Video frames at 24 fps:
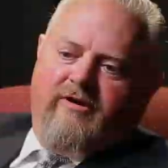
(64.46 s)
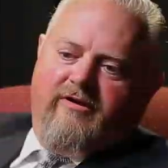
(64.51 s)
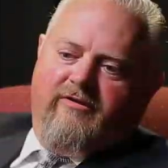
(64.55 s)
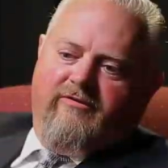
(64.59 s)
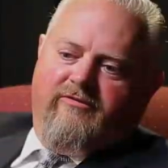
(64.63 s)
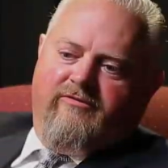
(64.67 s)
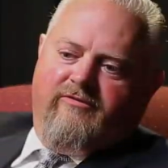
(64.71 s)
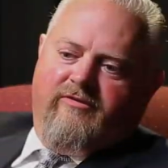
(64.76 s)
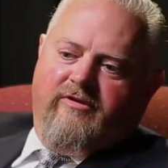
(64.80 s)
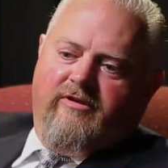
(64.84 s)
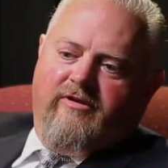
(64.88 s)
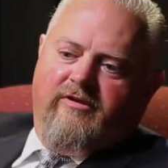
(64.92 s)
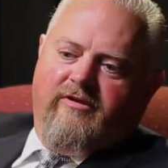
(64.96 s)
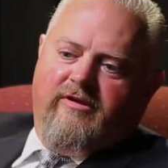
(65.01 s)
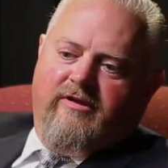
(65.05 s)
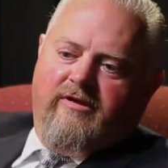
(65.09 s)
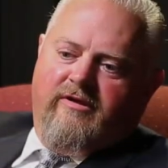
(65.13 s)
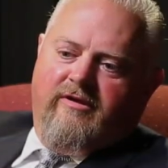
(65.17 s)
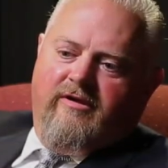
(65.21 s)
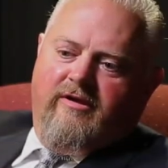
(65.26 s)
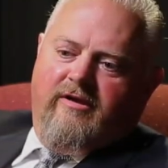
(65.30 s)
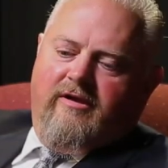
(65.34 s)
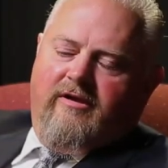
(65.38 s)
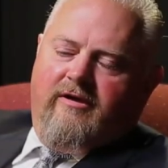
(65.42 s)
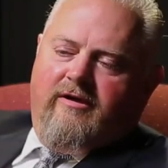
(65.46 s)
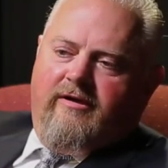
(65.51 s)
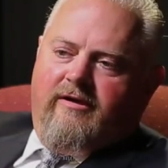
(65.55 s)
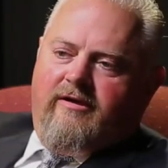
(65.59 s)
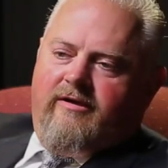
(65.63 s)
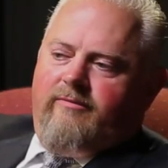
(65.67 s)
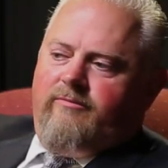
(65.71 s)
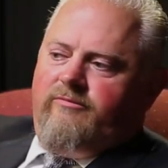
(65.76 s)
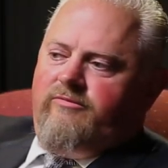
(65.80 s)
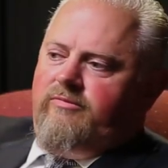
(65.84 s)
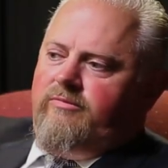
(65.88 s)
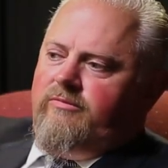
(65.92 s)
us, and
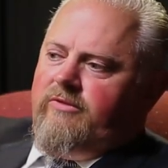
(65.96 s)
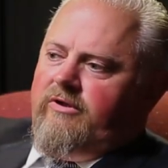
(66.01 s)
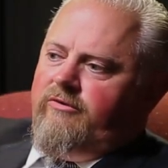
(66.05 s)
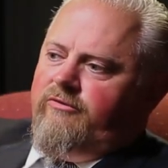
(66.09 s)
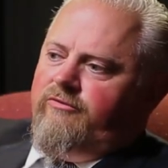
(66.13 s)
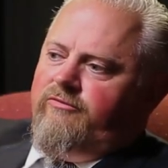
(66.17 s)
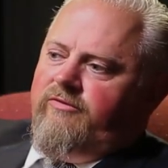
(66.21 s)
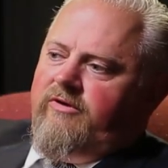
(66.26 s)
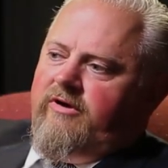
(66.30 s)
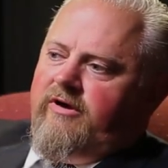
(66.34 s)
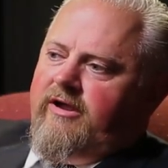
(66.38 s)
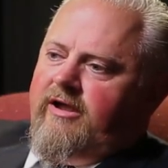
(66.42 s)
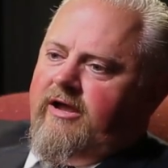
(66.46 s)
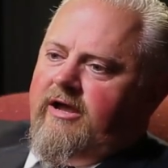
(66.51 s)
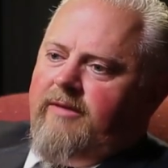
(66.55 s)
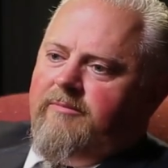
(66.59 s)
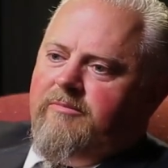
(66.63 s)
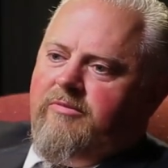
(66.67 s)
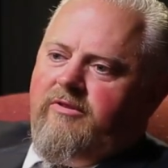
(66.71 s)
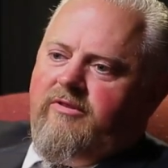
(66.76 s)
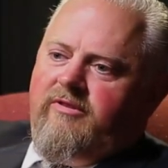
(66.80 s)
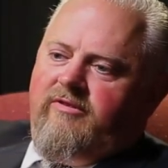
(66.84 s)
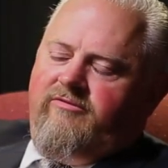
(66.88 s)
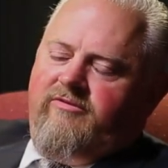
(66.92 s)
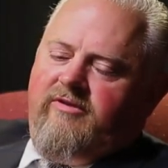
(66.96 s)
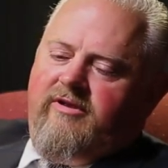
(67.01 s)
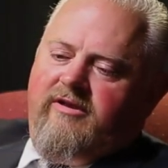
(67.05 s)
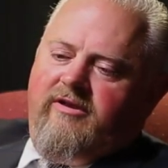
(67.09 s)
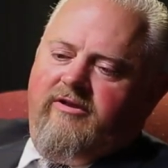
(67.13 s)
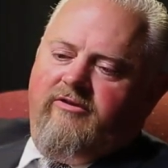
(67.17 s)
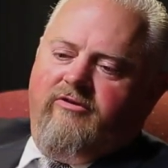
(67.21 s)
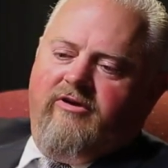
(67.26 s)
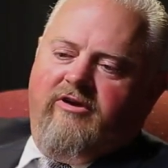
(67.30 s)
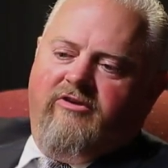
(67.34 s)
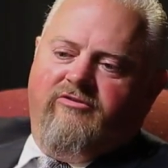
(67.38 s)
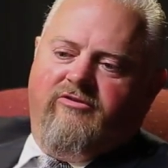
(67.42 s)
I was very happy that
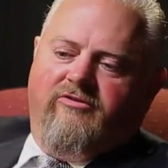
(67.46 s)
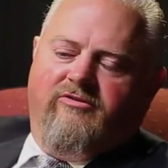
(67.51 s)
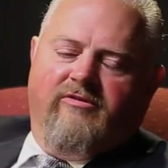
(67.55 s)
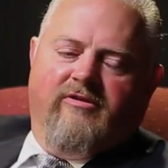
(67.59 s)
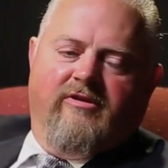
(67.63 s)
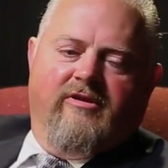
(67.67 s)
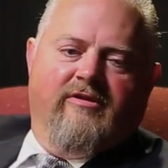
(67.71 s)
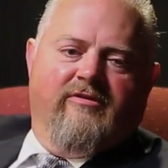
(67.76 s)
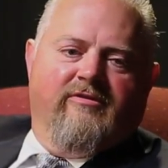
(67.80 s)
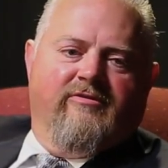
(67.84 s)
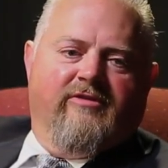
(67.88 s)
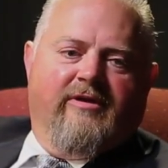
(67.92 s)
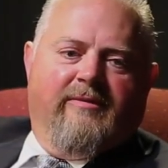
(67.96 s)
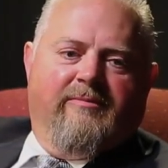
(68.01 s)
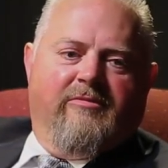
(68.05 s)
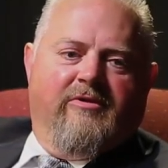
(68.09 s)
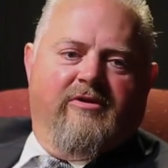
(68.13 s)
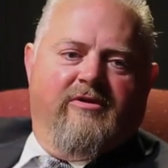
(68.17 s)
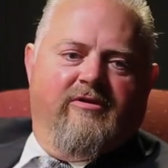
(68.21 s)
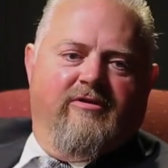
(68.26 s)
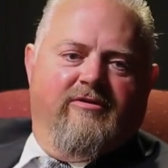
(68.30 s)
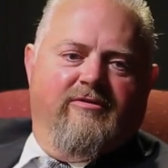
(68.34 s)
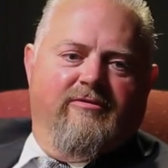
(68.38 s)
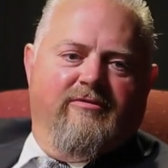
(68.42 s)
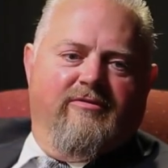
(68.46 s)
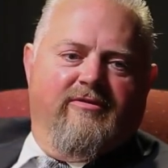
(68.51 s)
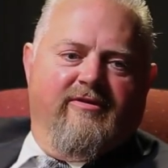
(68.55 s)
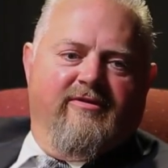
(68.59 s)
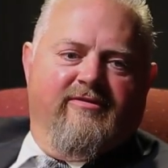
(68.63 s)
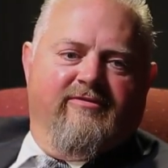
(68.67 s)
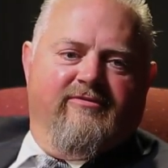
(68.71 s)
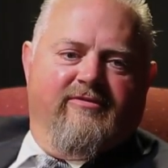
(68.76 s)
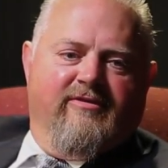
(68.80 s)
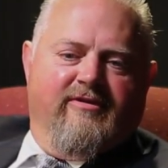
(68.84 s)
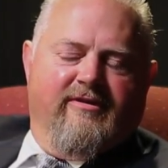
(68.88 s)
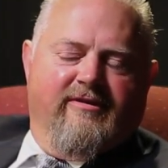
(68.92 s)
Sandy graciously accepted to do
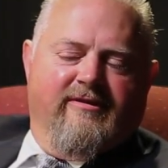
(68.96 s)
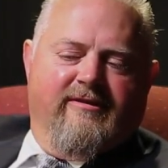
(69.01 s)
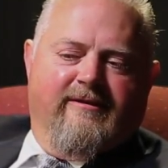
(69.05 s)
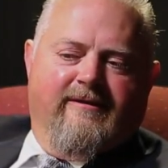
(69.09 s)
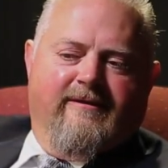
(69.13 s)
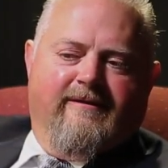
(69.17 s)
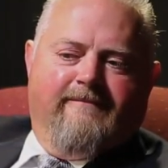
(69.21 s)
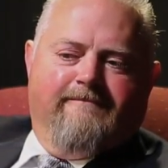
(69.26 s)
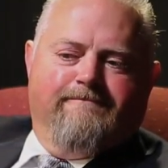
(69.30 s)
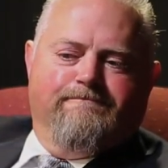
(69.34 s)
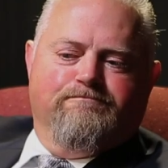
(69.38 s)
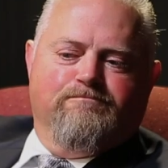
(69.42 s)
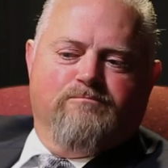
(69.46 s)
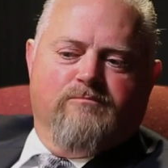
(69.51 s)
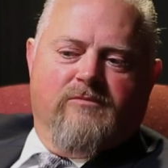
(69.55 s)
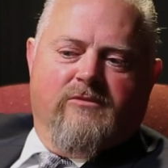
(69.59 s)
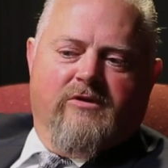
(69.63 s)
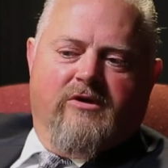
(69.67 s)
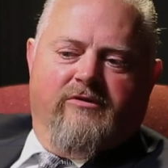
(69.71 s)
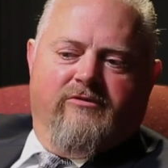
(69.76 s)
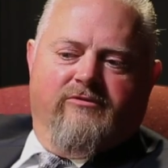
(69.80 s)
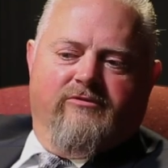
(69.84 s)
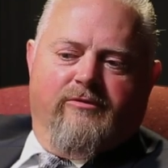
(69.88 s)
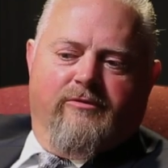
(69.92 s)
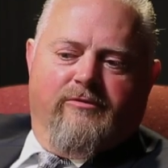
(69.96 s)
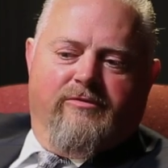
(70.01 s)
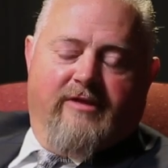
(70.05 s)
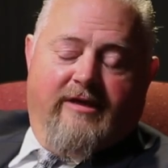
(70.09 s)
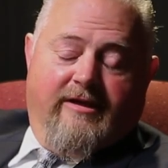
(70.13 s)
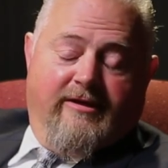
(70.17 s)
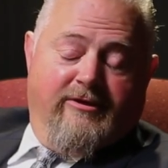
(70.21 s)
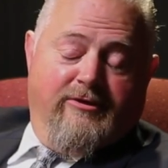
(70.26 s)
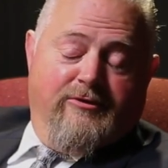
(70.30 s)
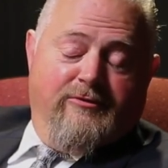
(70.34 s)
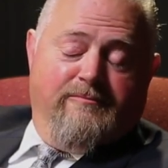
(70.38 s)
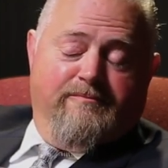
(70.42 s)
this, and so
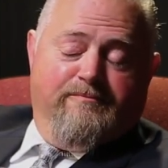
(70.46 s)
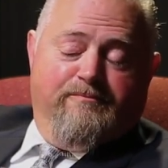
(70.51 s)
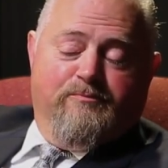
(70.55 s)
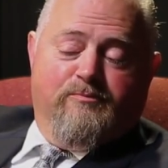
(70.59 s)
thank you.